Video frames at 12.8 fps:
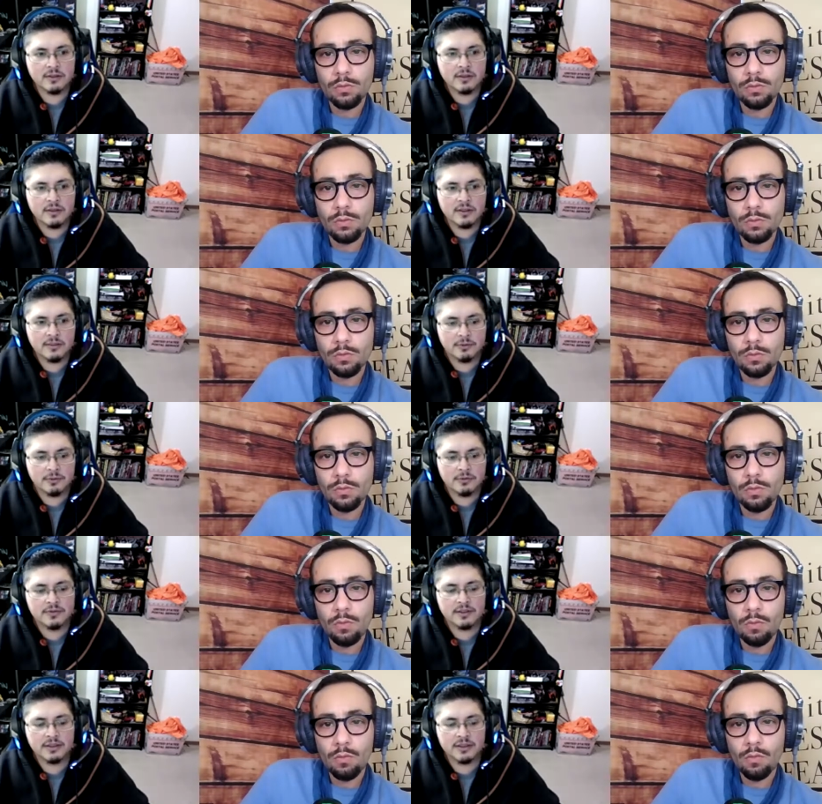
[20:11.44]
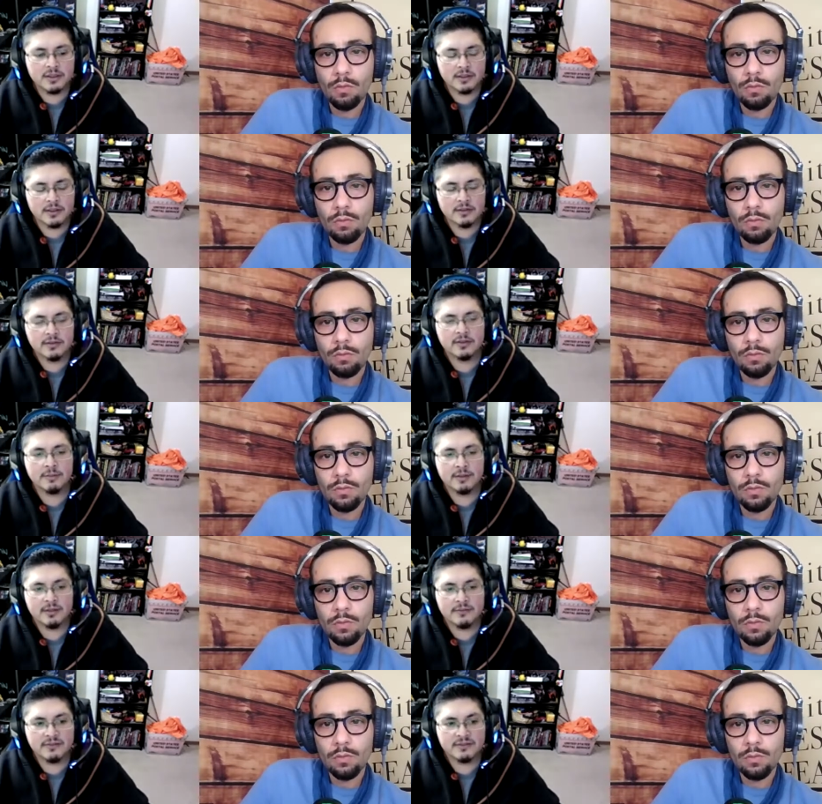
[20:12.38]
Speaker 1: he proved the uh, the
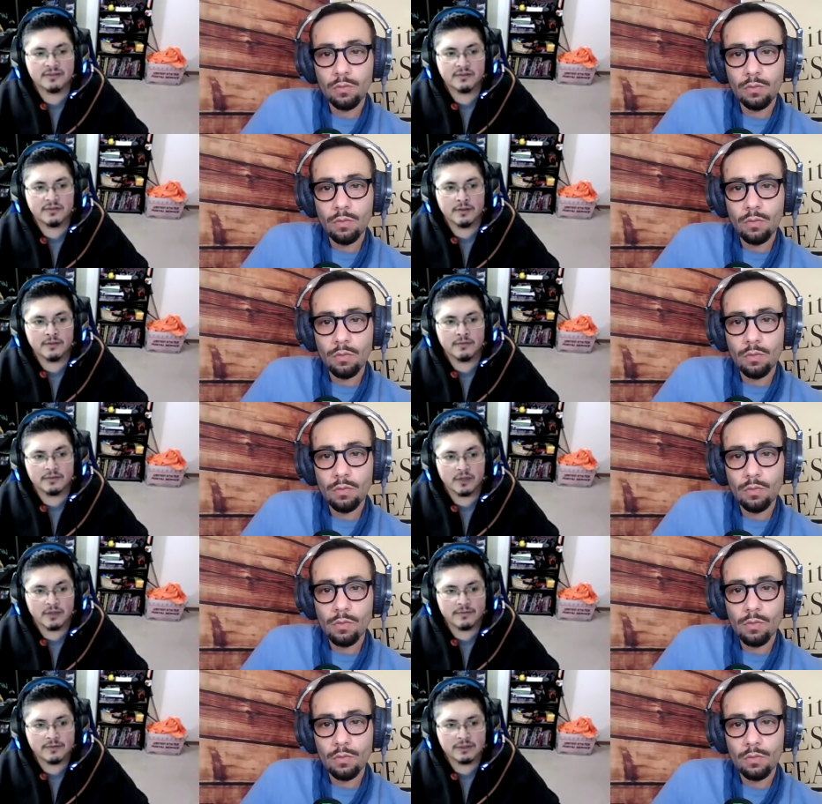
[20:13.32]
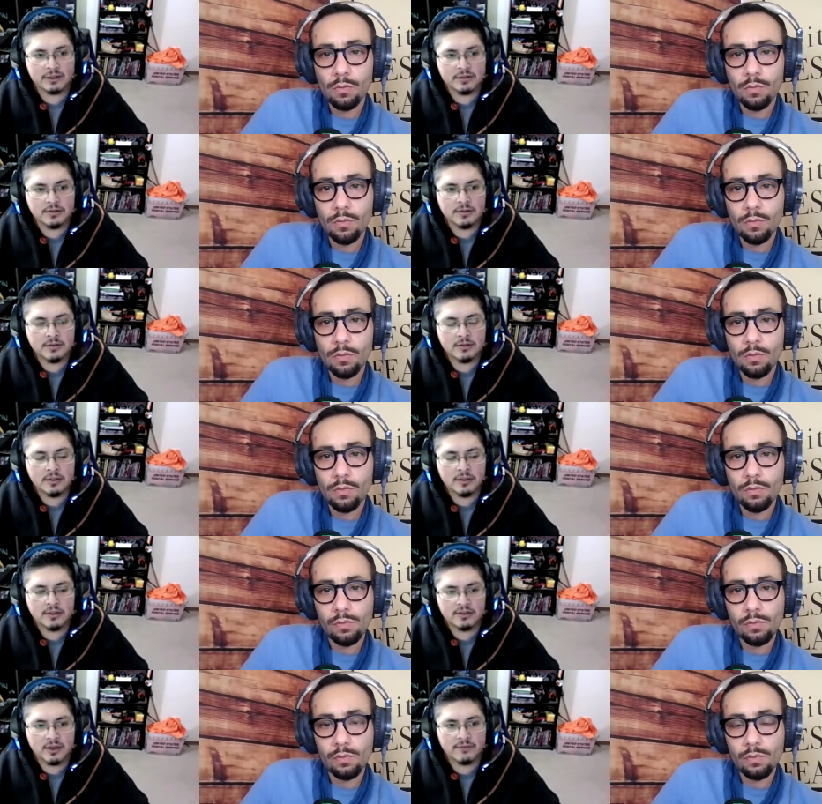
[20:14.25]
benefits of, of autophagy,
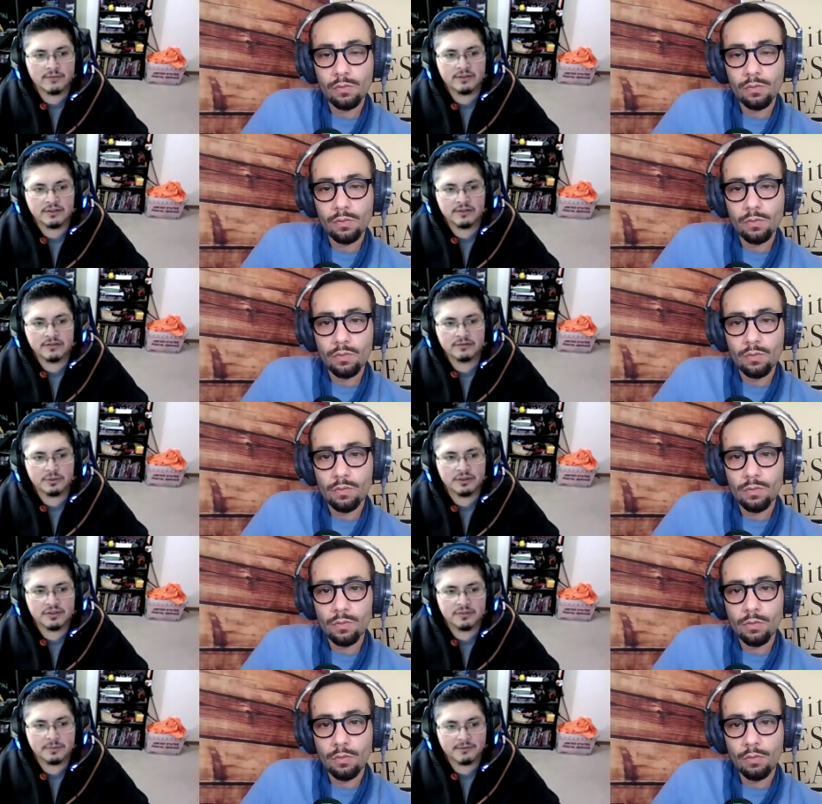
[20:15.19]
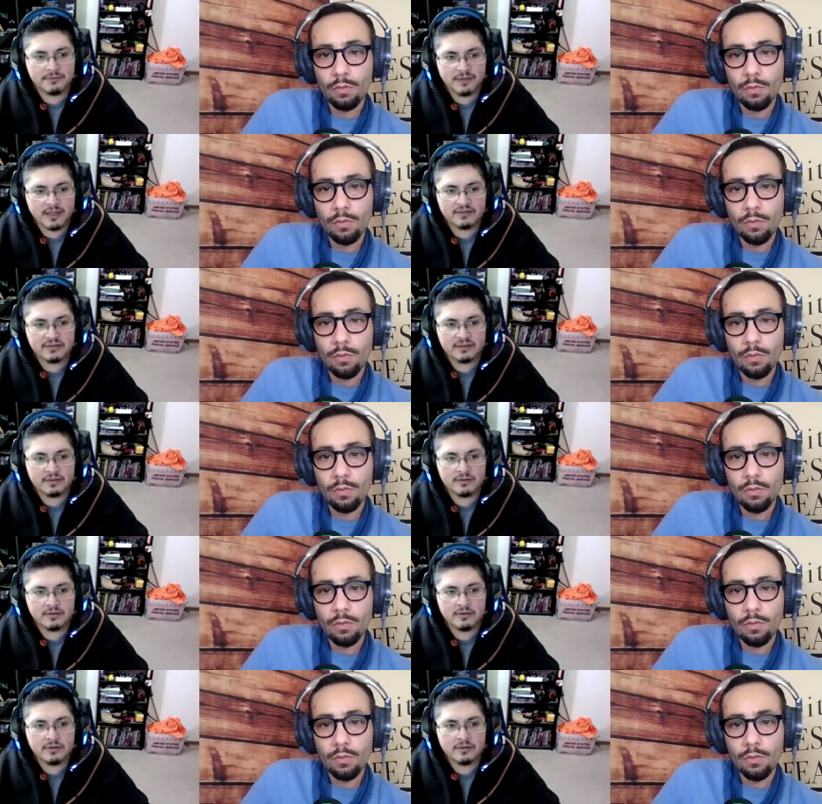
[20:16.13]
and autophagy is reached by fasting.
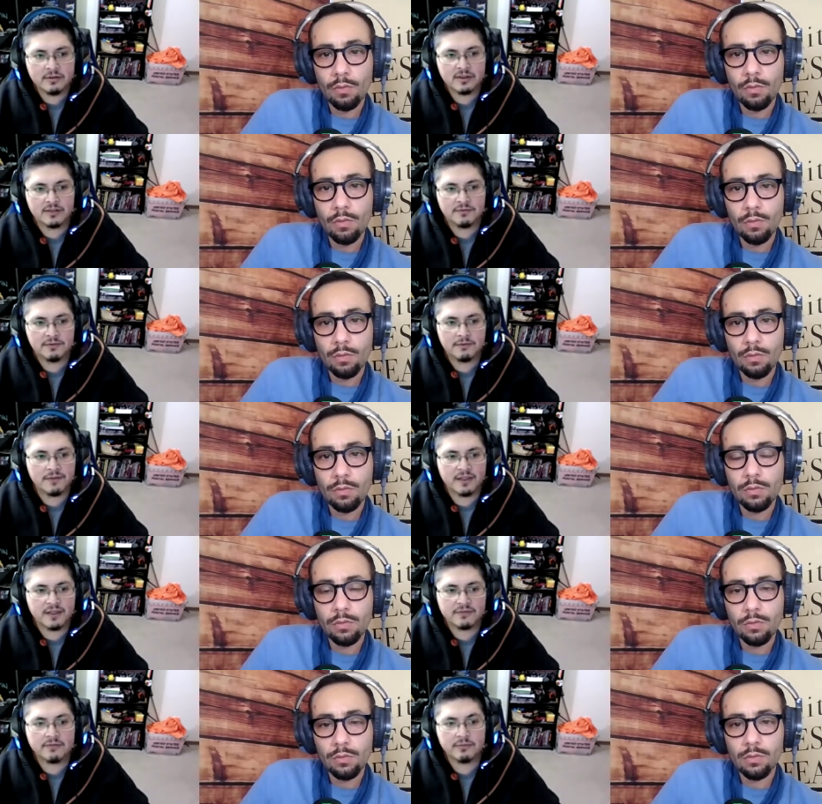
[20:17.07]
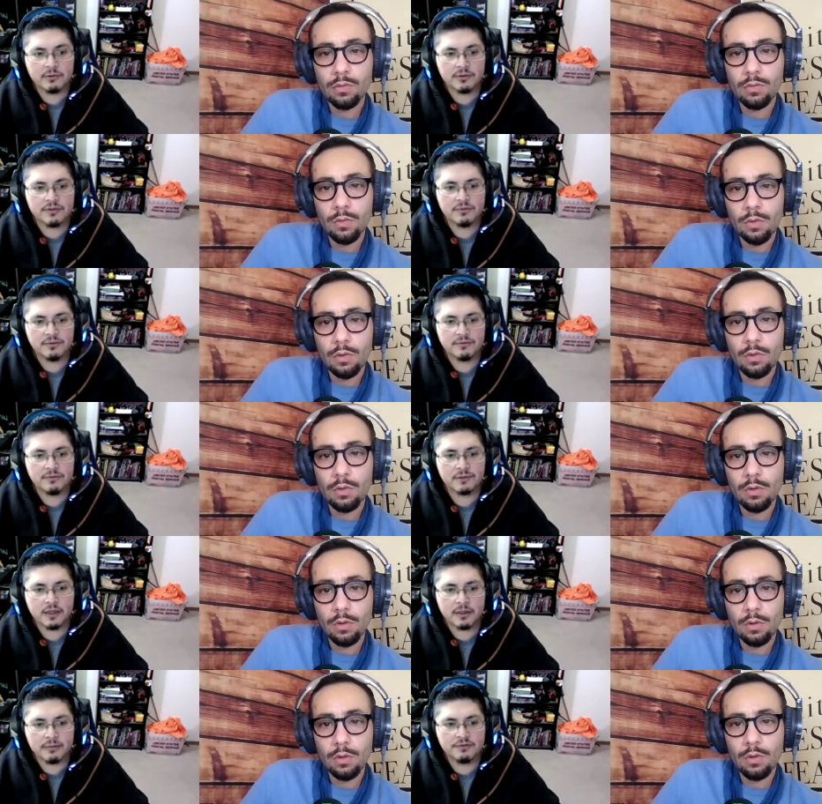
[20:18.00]
Like if you fast for more than 24
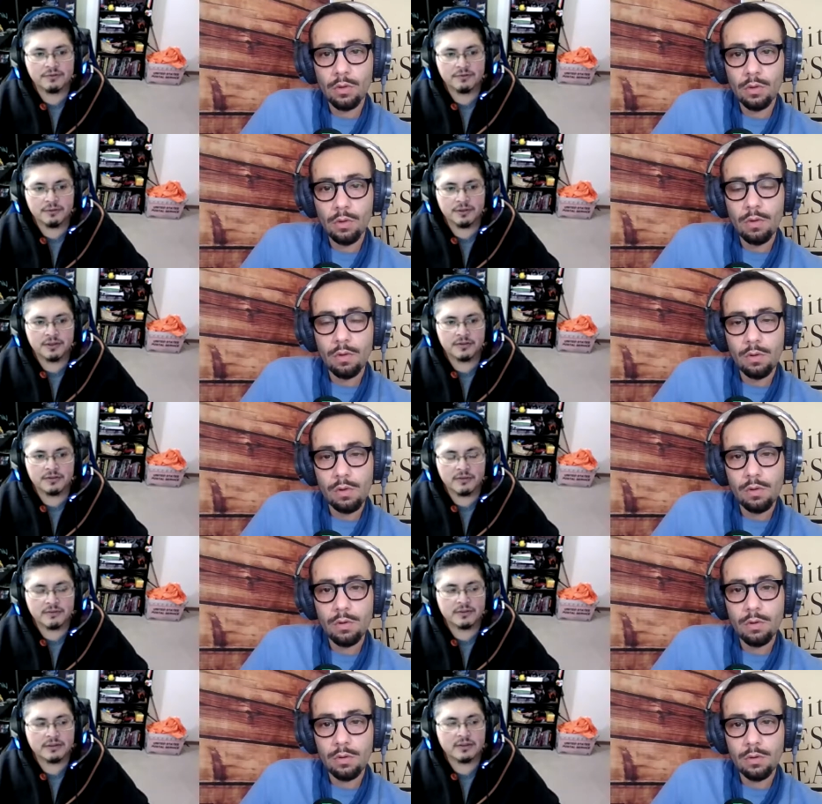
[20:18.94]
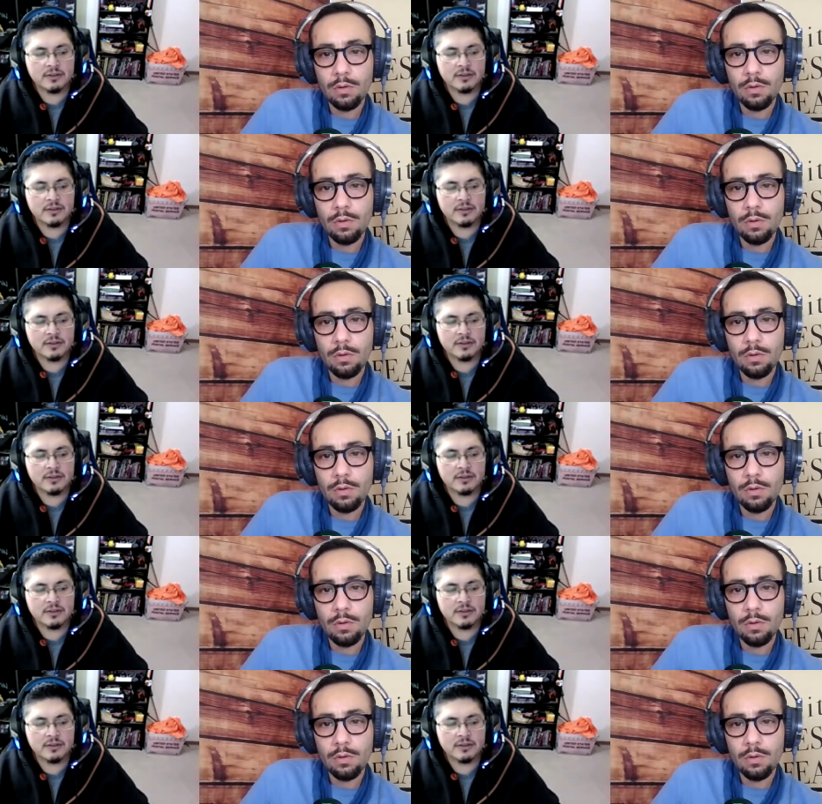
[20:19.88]
hours, you hit autophagy.